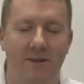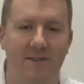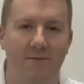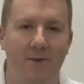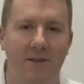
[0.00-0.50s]
things
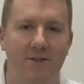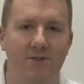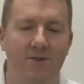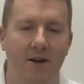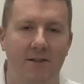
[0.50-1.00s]
have been
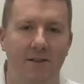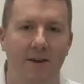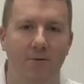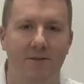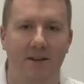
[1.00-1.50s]
constructed, they
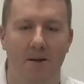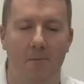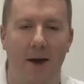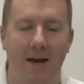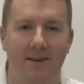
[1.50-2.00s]
will send it
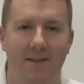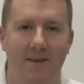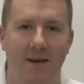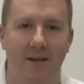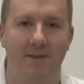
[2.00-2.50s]
back to the
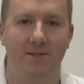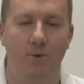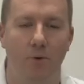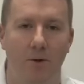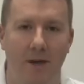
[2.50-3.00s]
dentist who
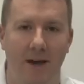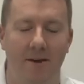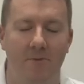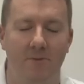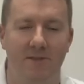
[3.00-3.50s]
will
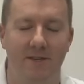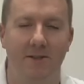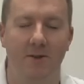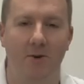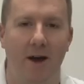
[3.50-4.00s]
again seat
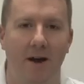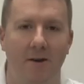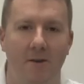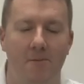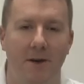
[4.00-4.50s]
the crown
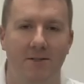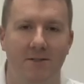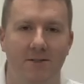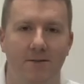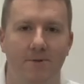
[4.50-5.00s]
on the
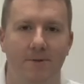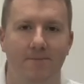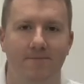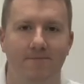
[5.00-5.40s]
patient's tooth.